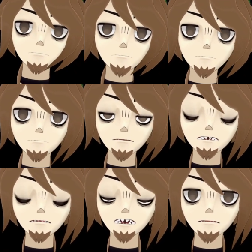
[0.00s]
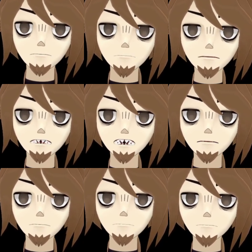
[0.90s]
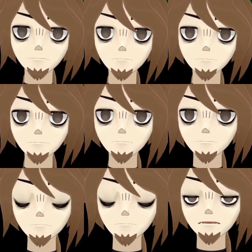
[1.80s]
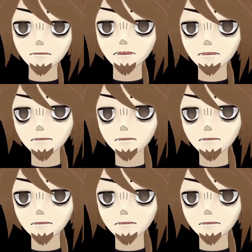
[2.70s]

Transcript: Dungeons and Dragons stuff. I'm still doing Dungeons and Dragons stuff, and I'm